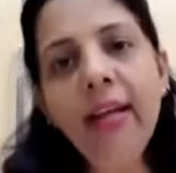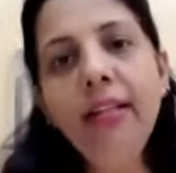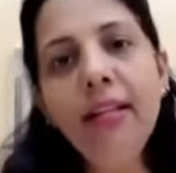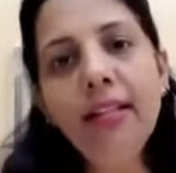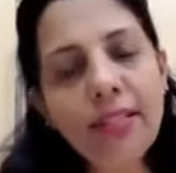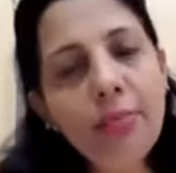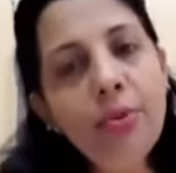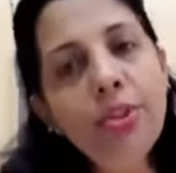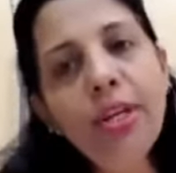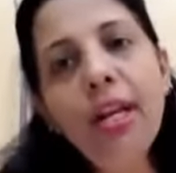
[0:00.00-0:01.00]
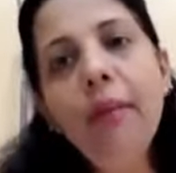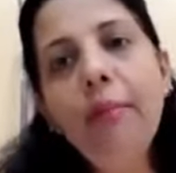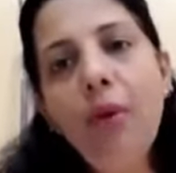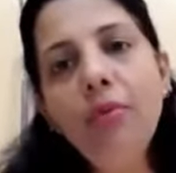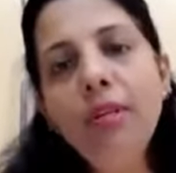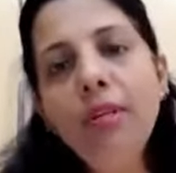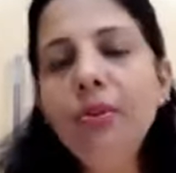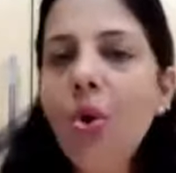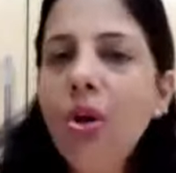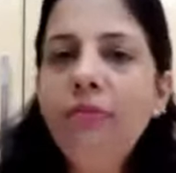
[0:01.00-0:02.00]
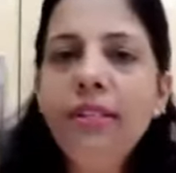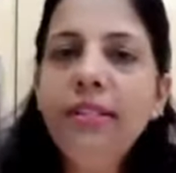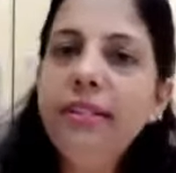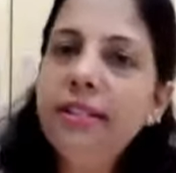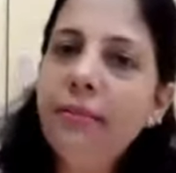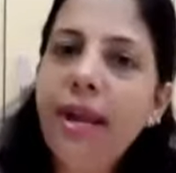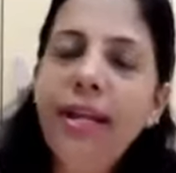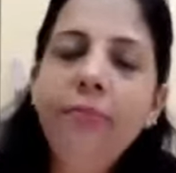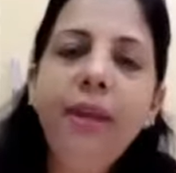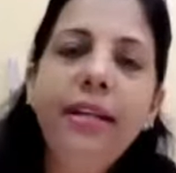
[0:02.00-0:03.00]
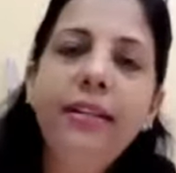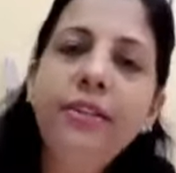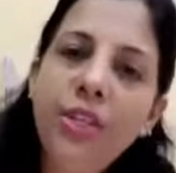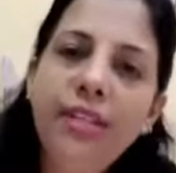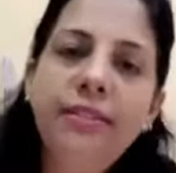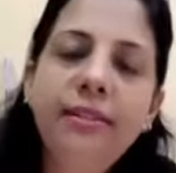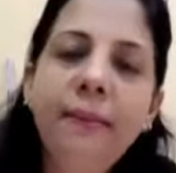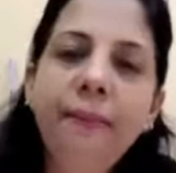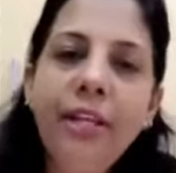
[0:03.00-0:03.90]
the distribution and amount is always determined by the genes.